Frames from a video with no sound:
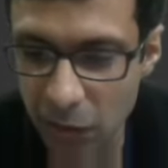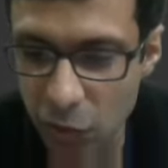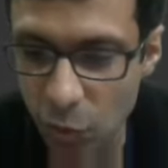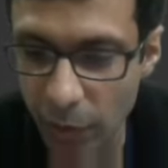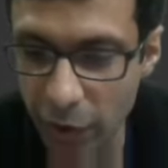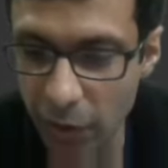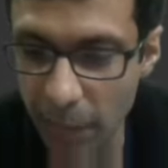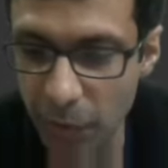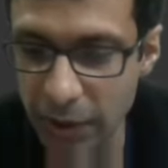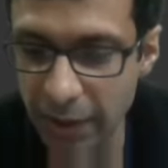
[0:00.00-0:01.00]
So when you're
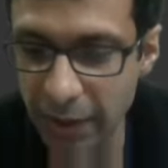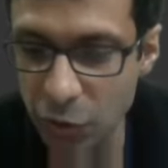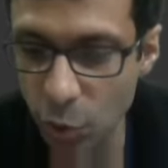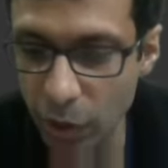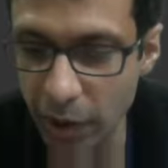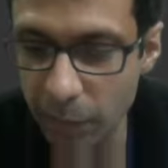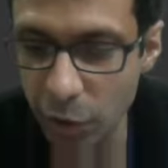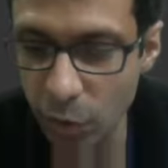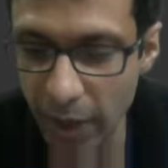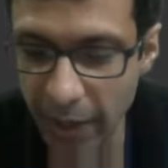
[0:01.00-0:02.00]
representing sodium,
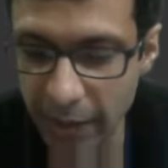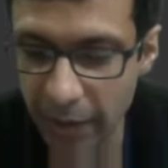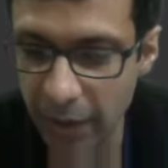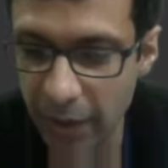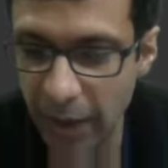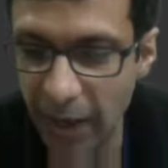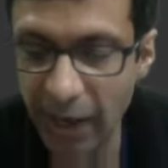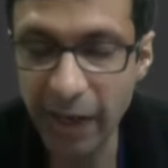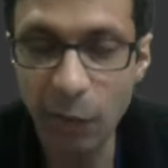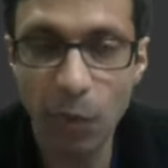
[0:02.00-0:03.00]
do you write
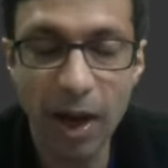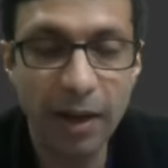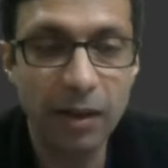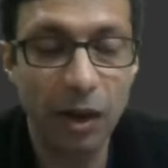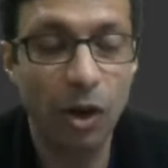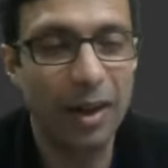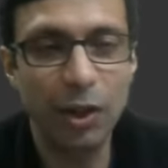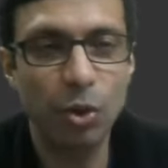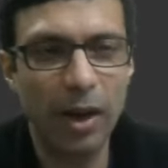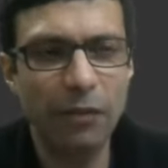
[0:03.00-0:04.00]
N A one? Or
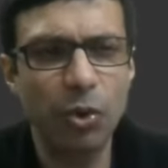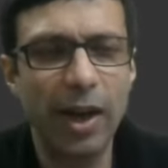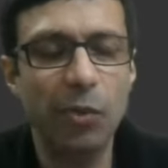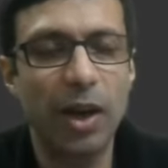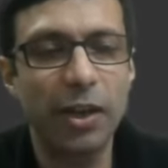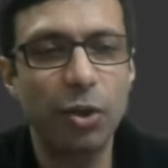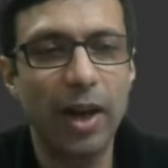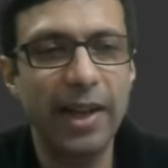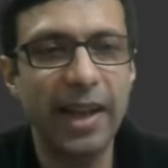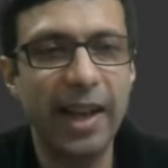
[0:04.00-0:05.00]
you don't have to write one. Do you
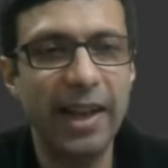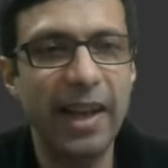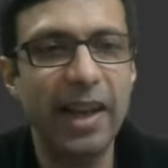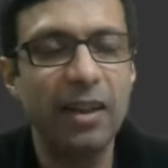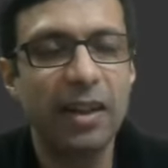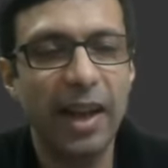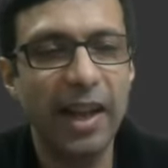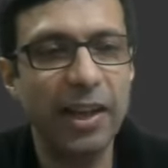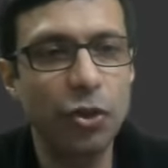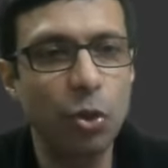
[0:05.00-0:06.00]
write N A,
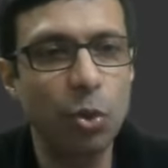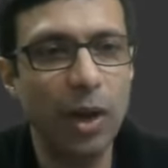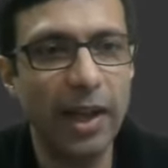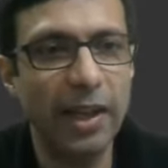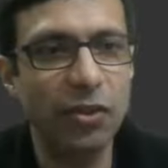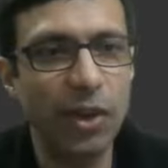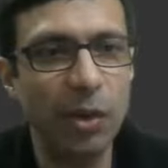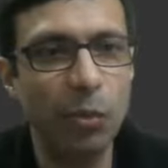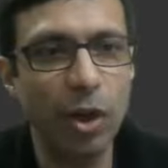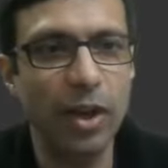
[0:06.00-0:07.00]
N A two, N A
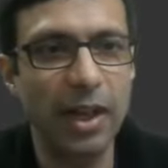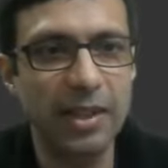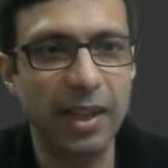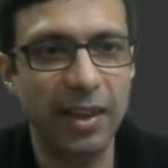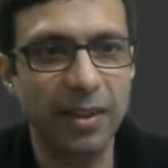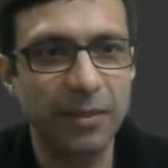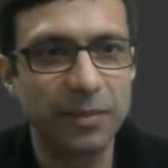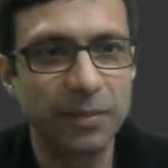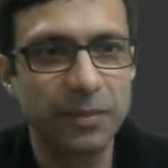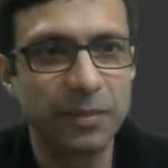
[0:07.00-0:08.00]
three? What do you guys think?
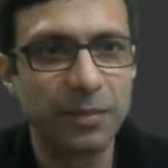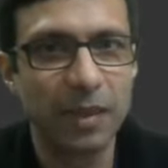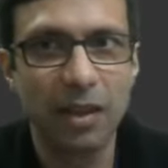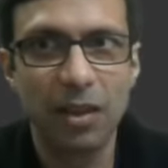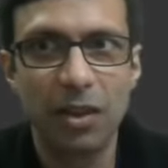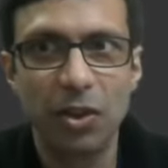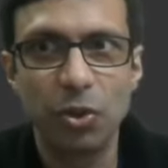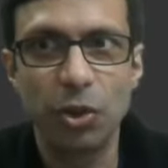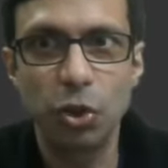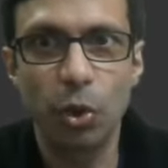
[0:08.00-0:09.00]

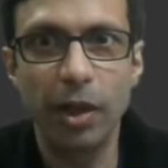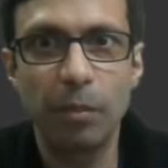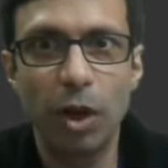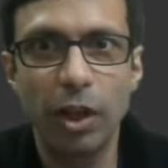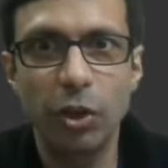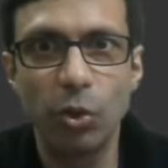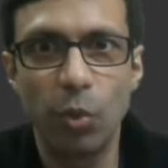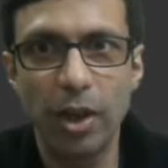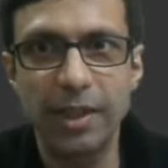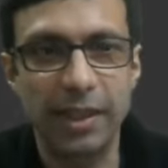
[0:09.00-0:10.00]
So in sodium molecule,
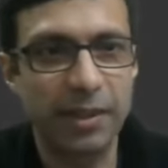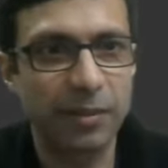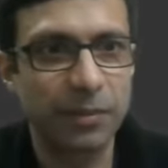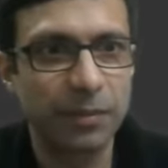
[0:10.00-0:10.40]
what is it?